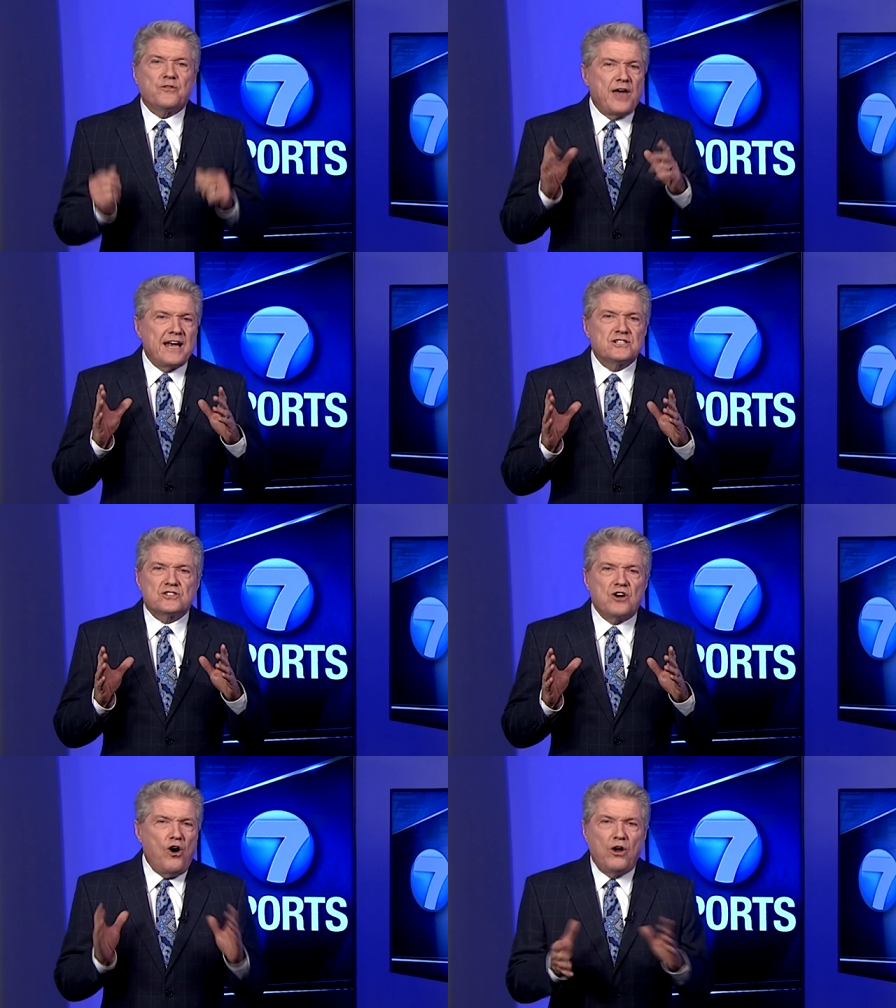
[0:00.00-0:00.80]

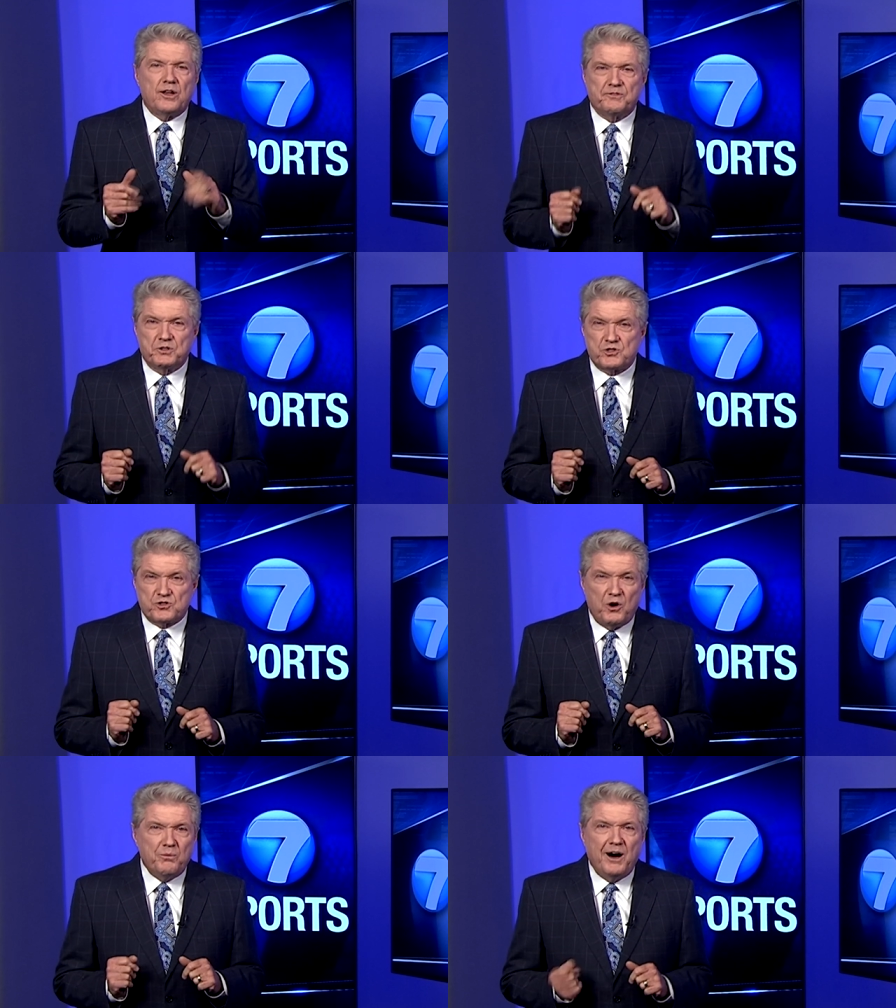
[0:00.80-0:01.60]
Thanks, all of you,
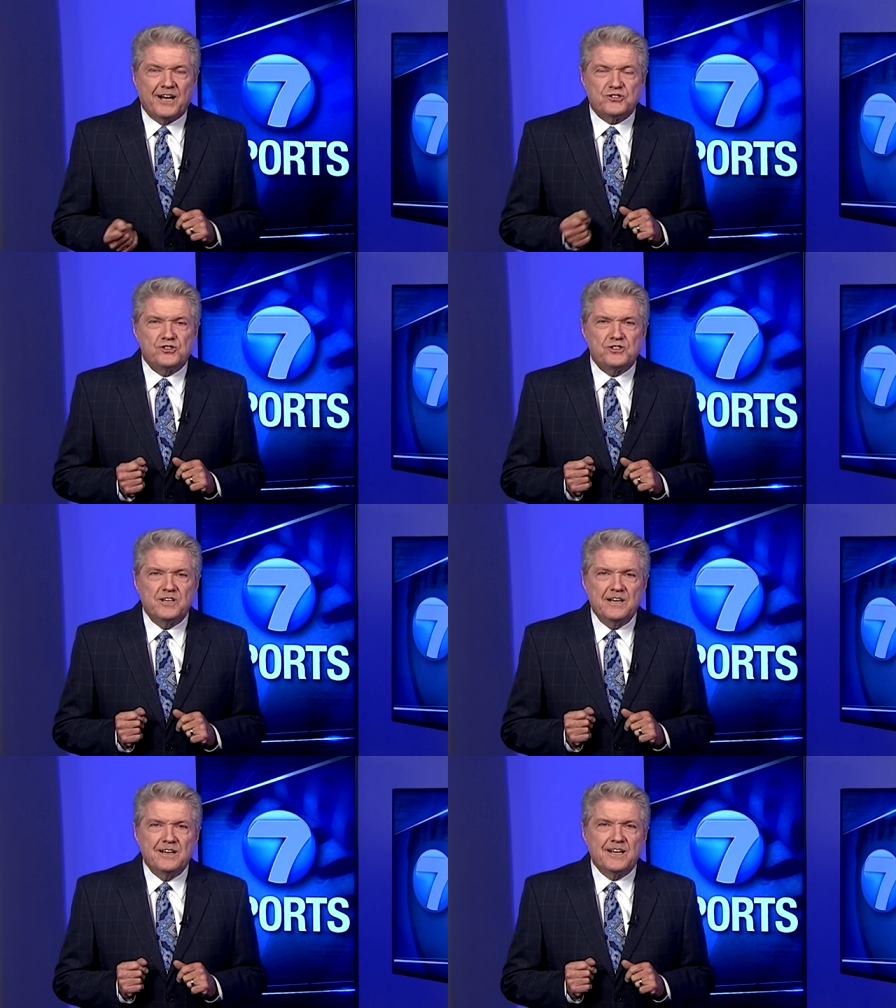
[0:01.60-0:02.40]
so much.
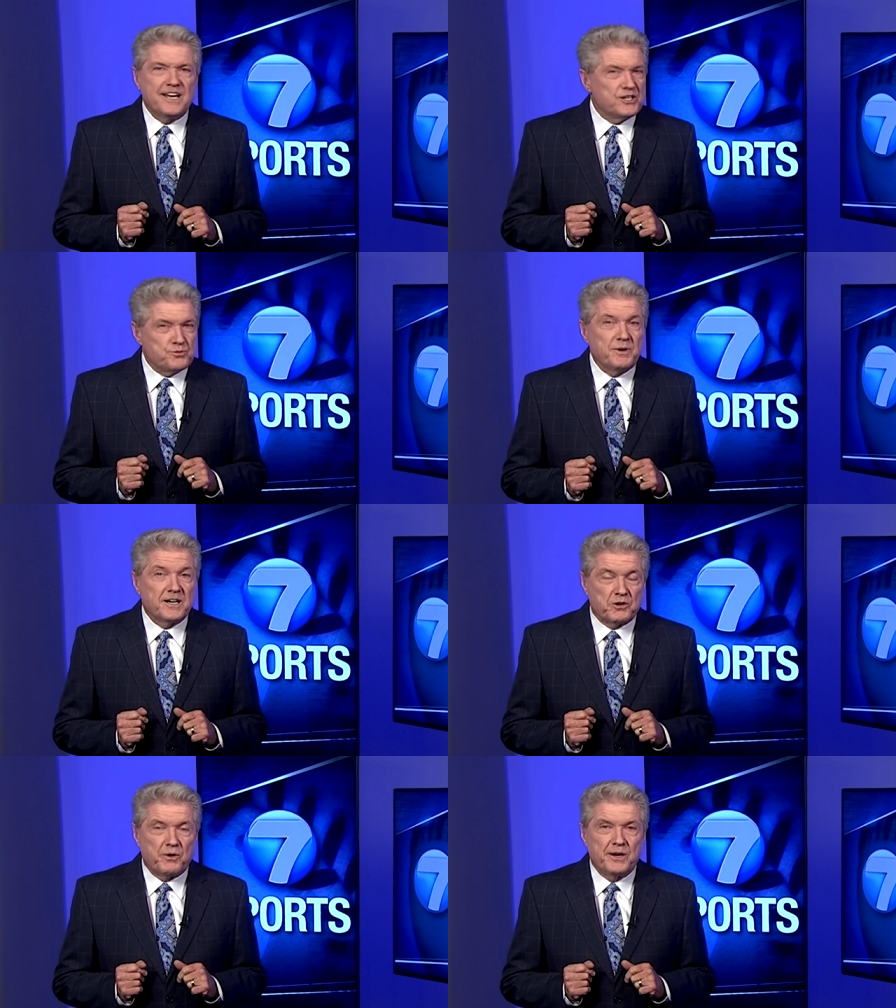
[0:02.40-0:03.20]
It's
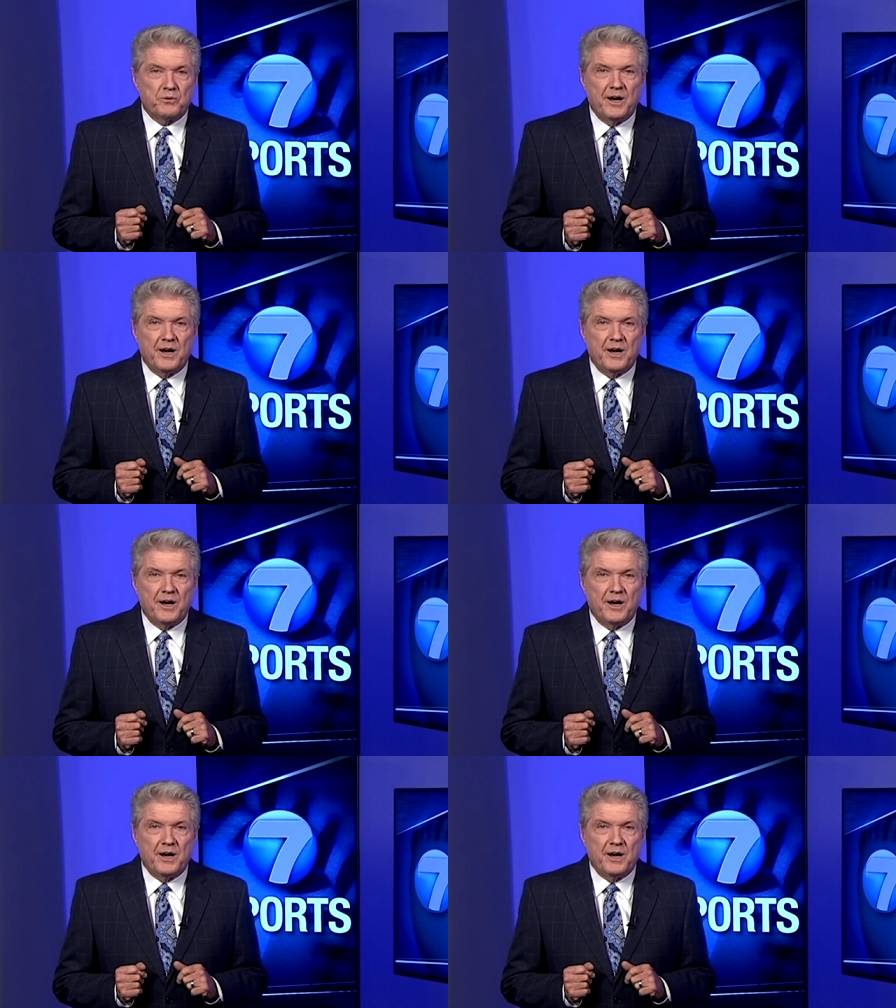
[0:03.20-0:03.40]
been a great